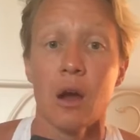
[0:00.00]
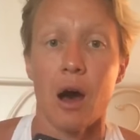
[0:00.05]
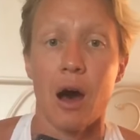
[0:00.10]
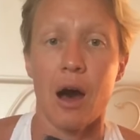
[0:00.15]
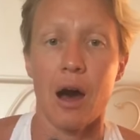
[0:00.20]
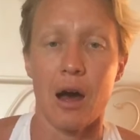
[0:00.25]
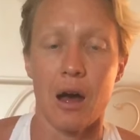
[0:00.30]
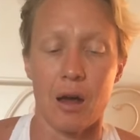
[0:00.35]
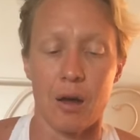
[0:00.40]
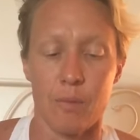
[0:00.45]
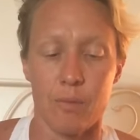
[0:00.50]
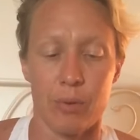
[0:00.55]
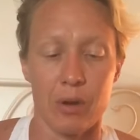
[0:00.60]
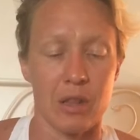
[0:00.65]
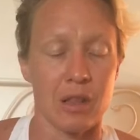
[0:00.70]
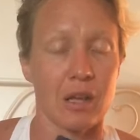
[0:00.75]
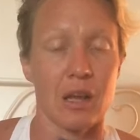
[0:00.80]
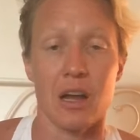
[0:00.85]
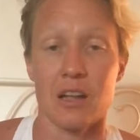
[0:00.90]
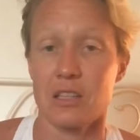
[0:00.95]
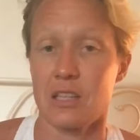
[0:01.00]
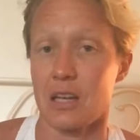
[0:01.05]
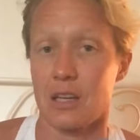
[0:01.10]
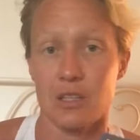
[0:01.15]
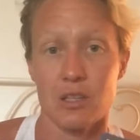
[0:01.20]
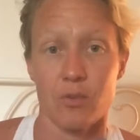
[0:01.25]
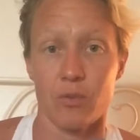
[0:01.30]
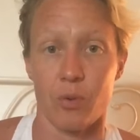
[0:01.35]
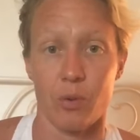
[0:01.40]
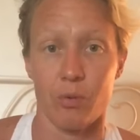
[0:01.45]
But in the
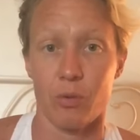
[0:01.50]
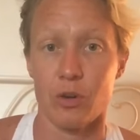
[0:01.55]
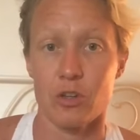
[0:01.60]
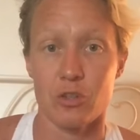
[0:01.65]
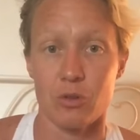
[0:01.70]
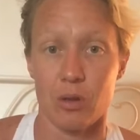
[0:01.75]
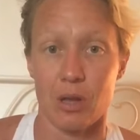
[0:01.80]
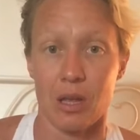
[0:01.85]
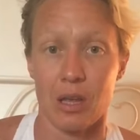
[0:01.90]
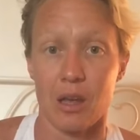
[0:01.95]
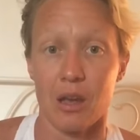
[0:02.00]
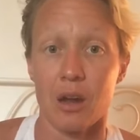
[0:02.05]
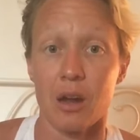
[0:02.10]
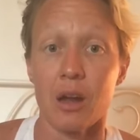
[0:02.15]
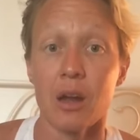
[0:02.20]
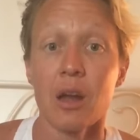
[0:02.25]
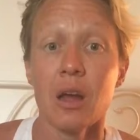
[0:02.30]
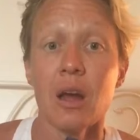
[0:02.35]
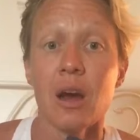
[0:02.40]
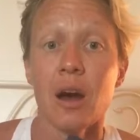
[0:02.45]
context of what we're doing here,